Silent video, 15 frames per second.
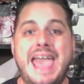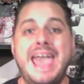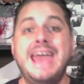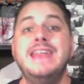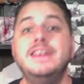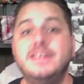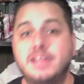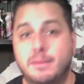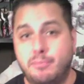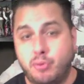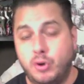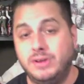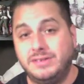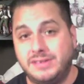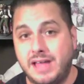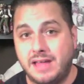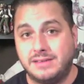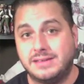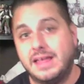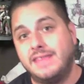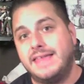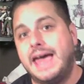and
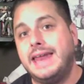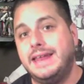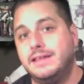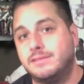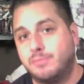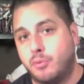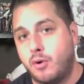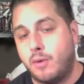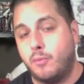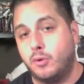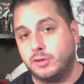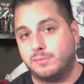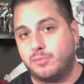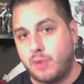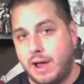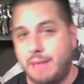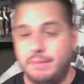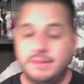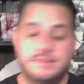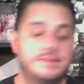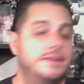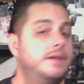princess that was
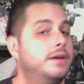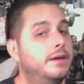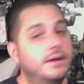promised.